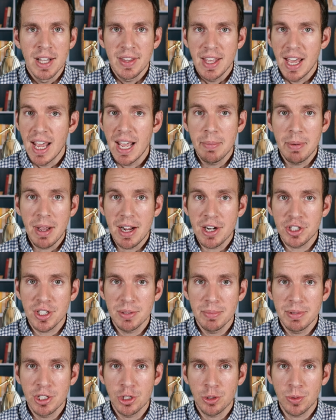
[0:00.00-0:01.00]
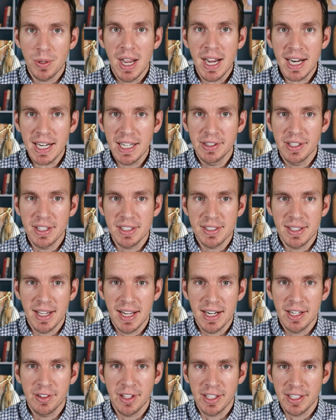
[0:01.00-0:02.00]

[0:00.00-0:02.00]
that have actually been tracking this data.